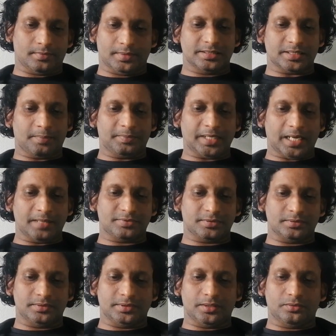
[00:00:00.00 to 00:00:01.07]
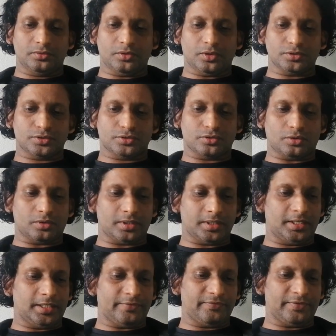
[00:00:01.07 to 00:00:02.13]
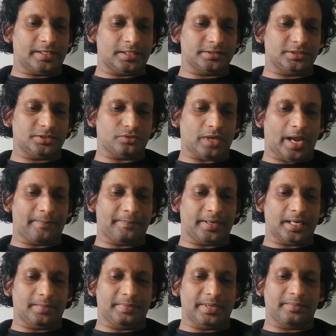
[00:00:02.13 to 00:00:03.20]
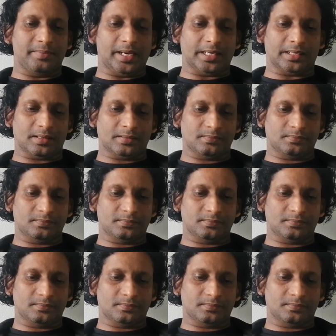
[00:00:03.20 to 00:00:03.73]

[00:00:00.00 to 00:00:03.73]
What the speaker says: Sometimes they do not store enough energy to happen a Big Bang.